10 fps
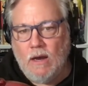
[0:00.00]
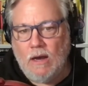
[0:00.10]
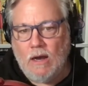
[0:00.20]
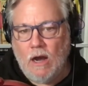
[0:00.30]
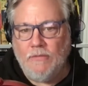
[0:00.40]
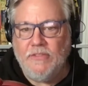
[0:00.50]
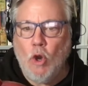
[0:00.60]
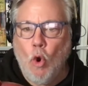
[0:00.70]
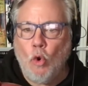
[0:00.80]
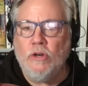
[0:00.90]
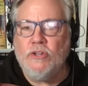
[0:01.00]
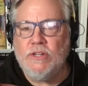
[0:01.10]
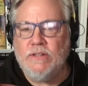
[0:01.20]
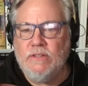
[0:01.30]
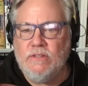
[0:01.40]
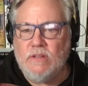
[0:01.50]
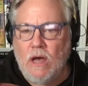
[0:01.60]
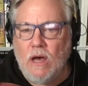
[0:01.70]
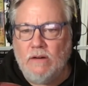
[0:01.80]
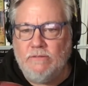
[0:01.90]
uh, on the origins
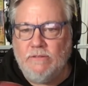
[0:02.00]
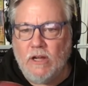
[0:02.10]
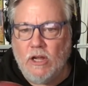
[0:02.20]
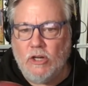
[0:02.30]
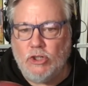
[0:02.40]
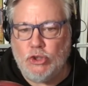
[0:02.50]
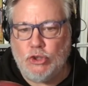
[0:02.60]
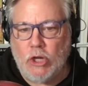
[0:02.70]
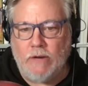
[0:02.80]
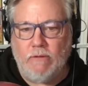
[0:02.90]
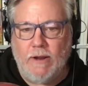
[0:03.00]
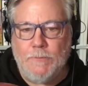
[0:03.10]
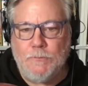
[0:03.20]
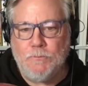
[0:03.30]
of genre.